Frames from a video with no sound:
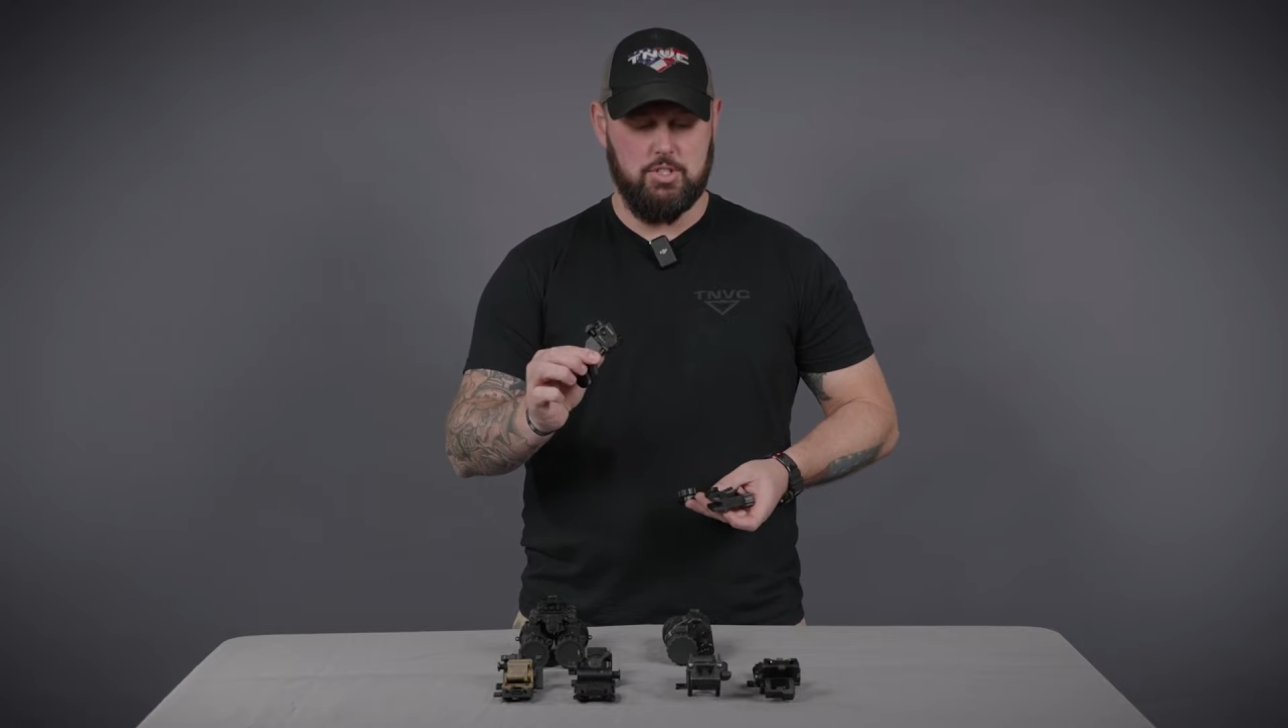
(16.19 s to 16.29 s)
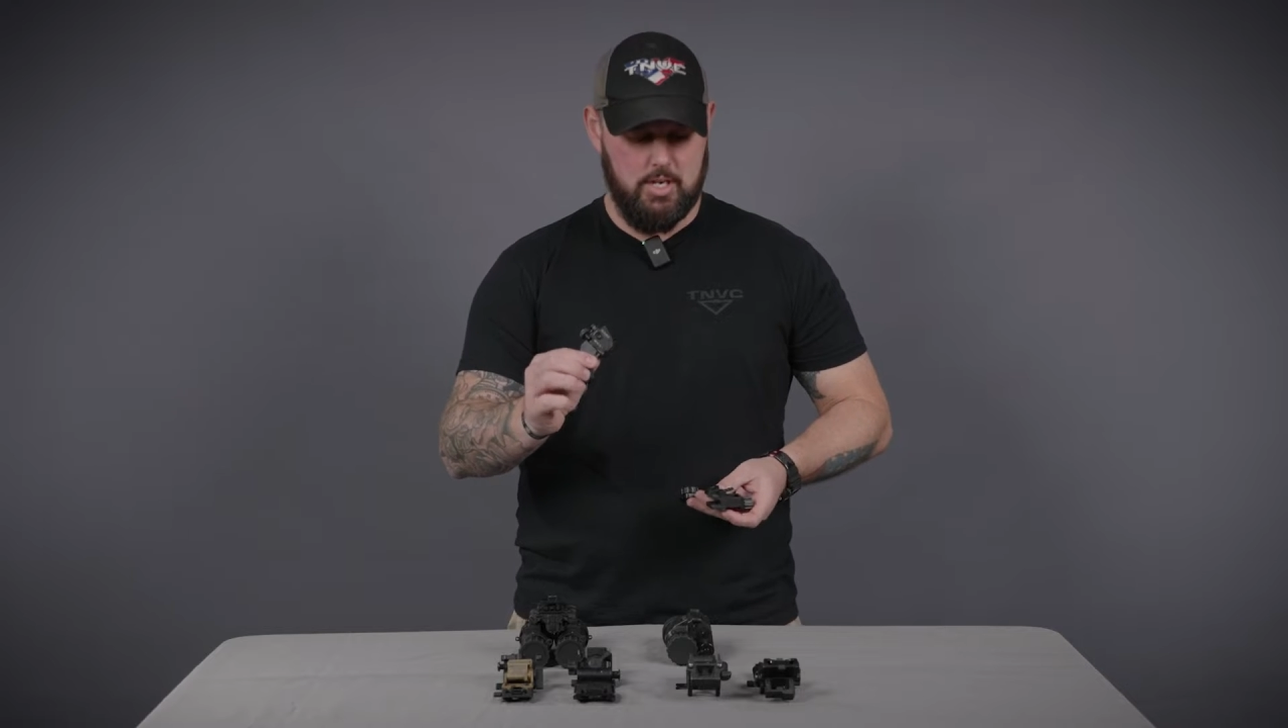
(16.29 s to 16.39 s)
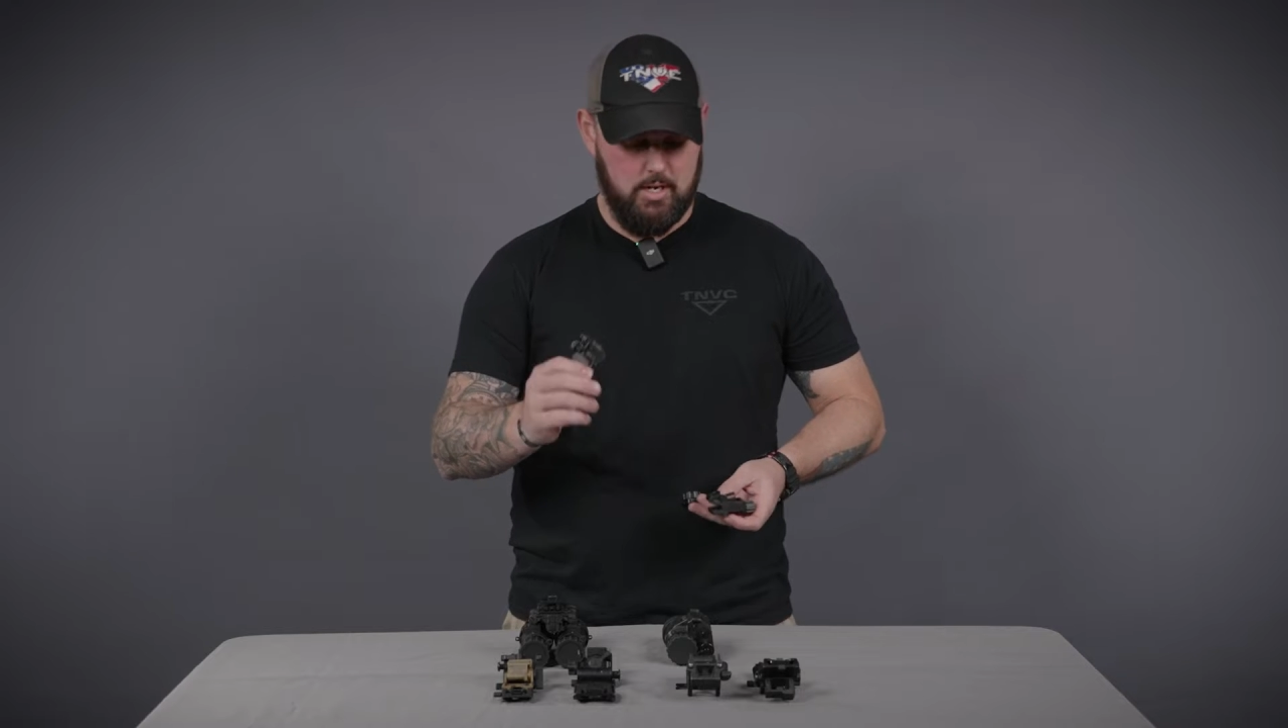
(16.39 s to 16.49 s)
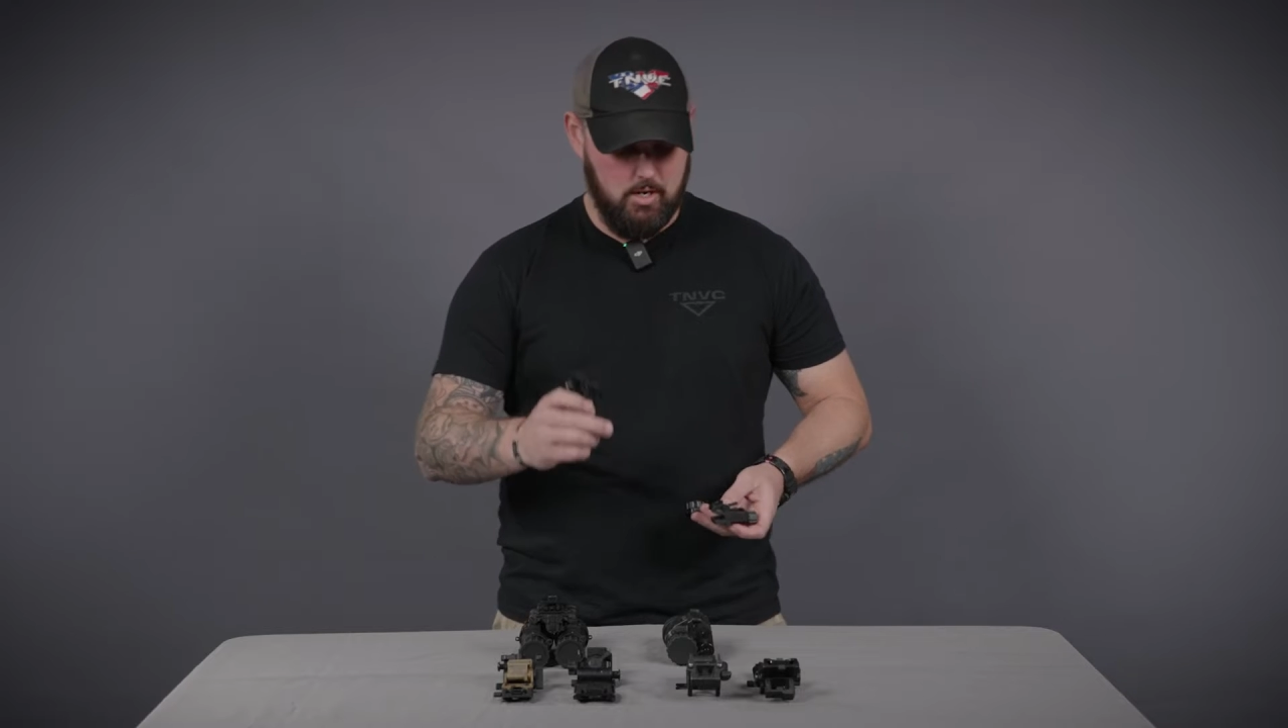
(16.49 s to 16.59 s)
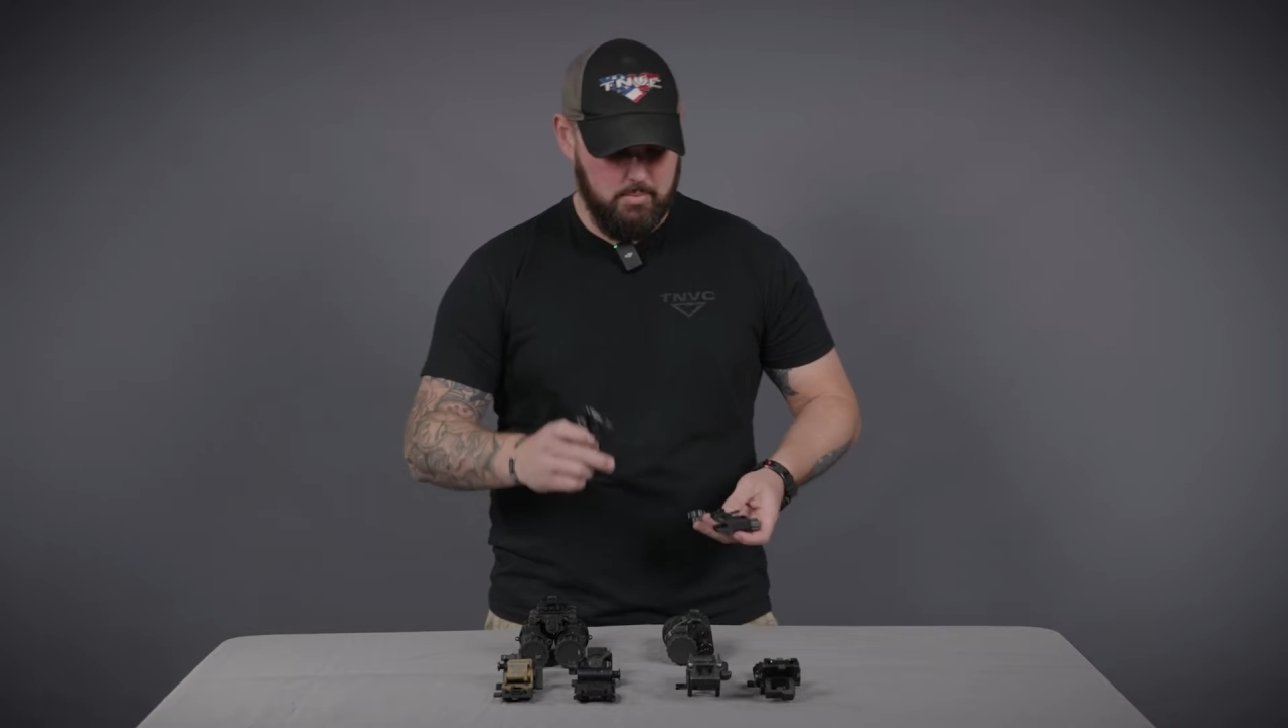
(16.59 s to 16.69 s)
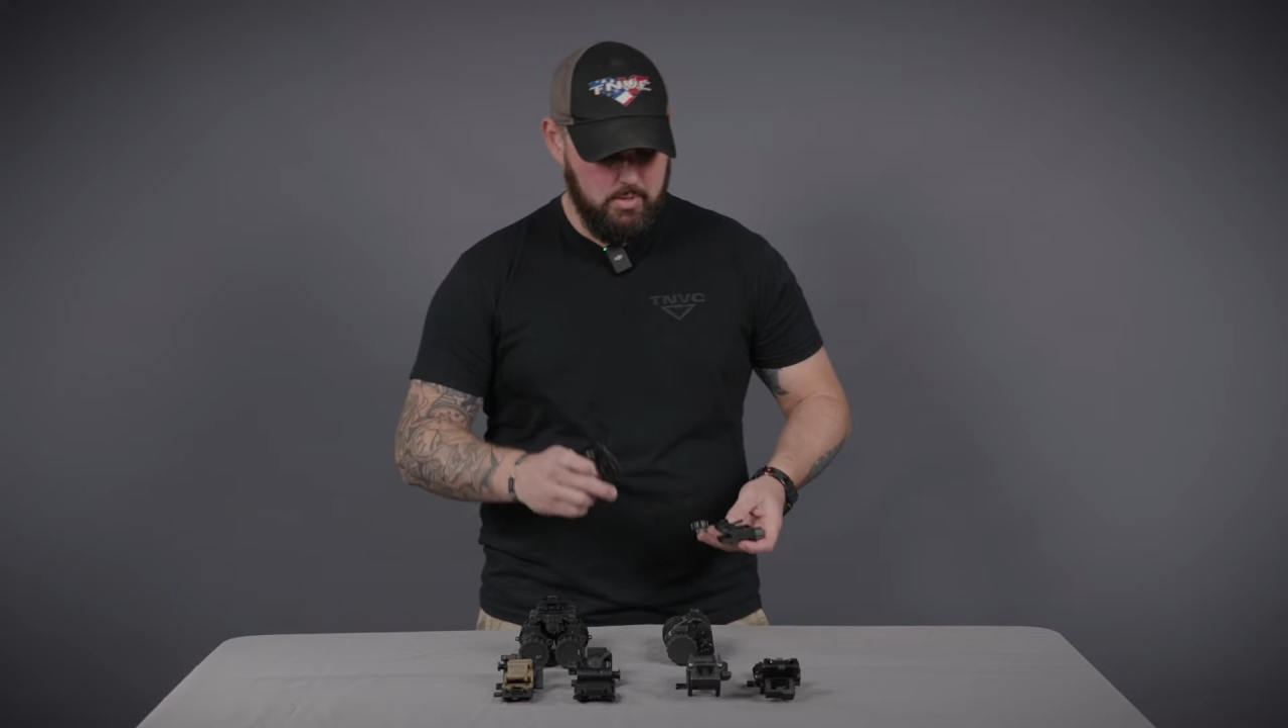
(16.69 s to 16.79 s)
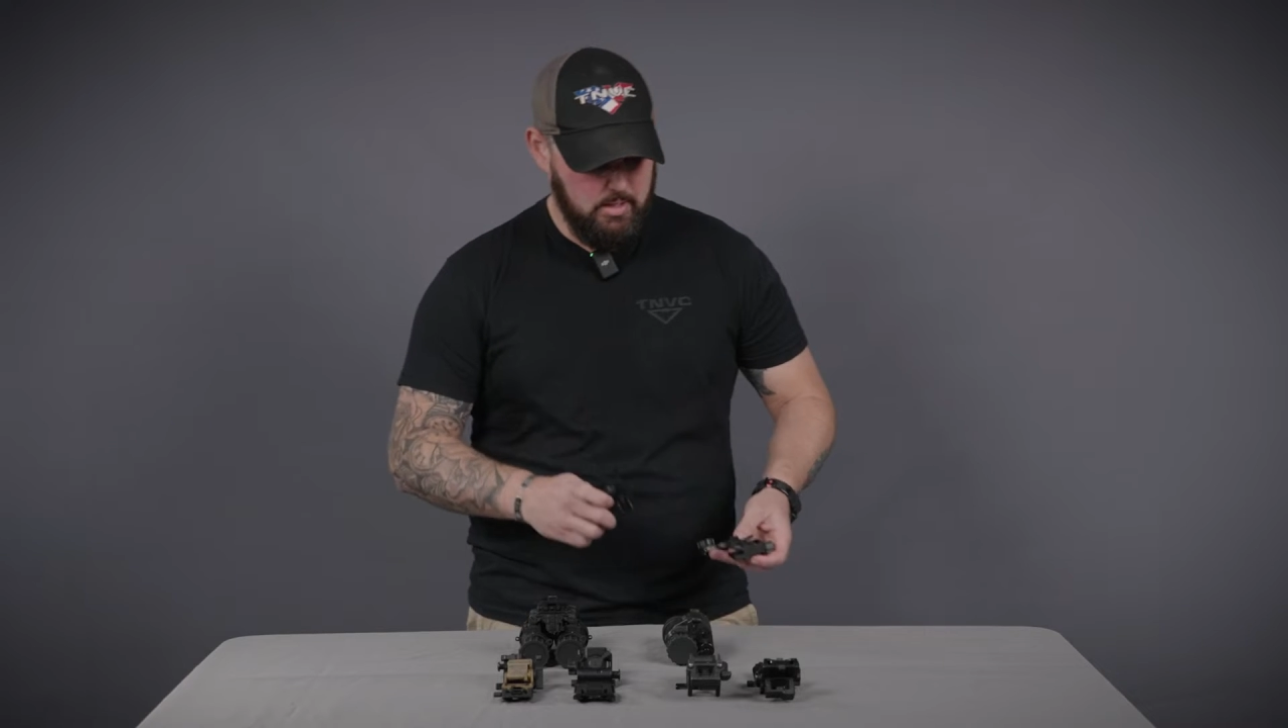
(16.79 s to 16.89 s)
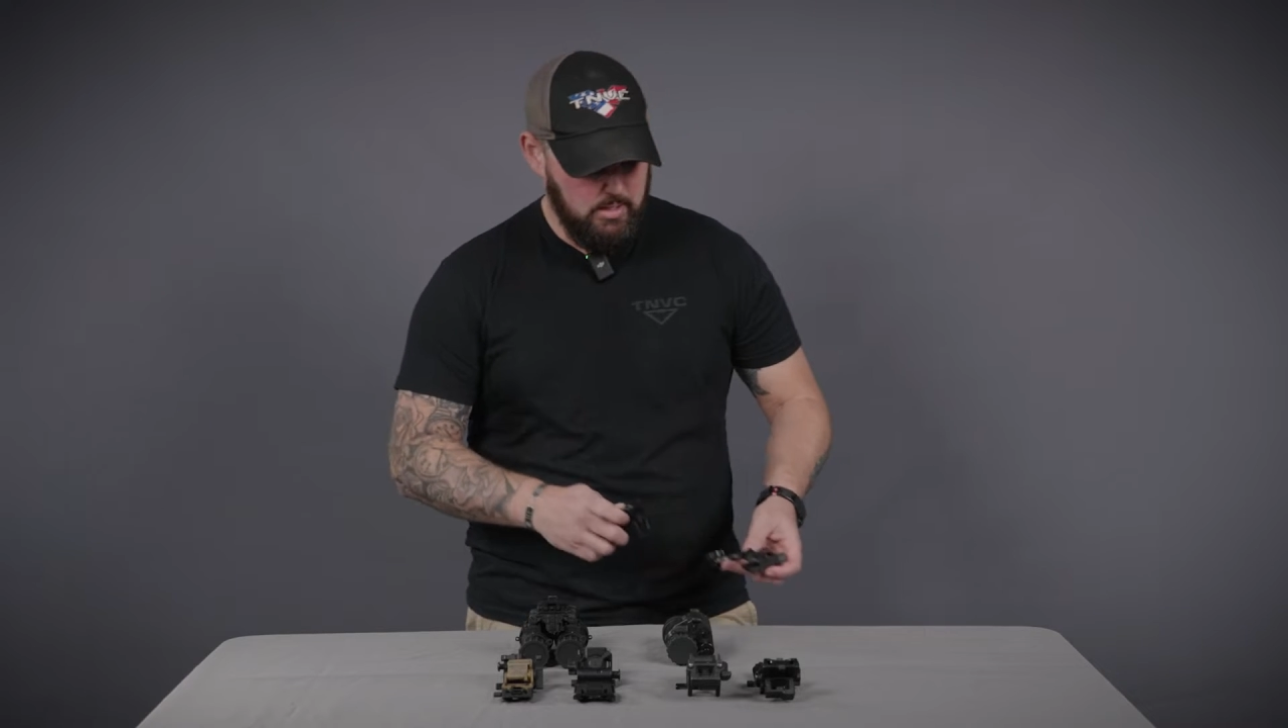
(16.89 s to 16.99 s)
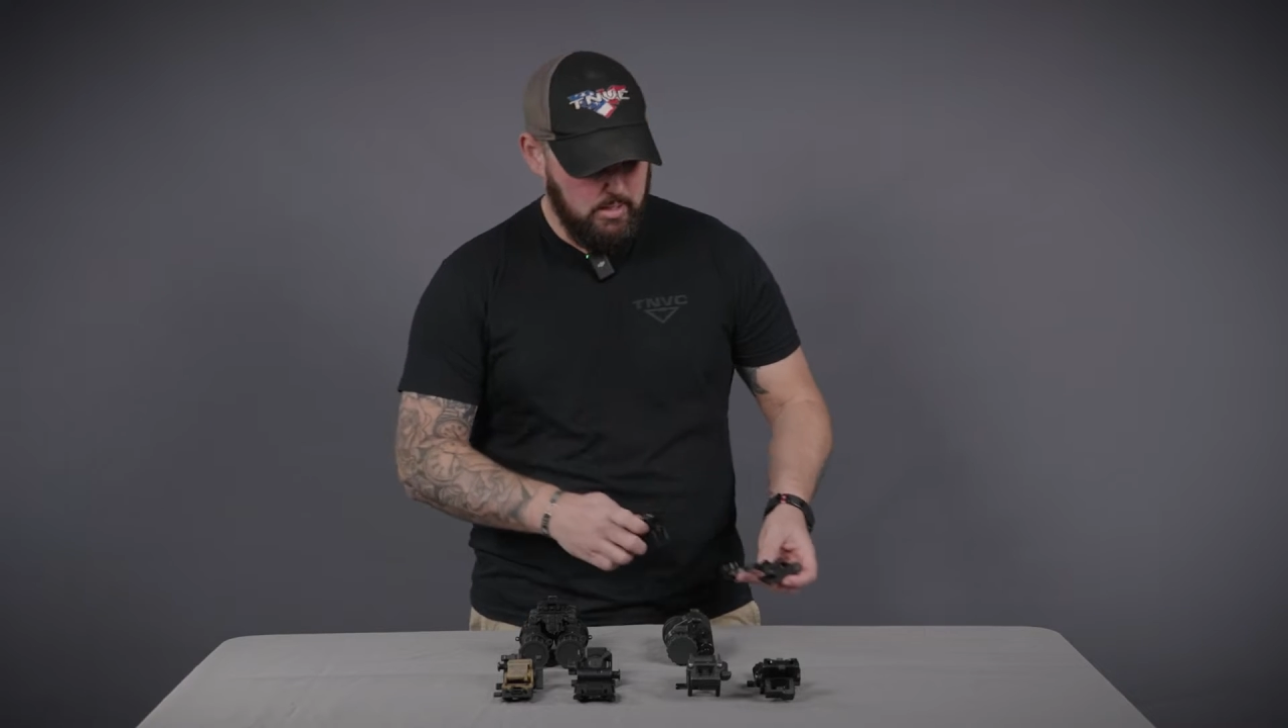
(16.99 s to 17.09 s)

J-arm.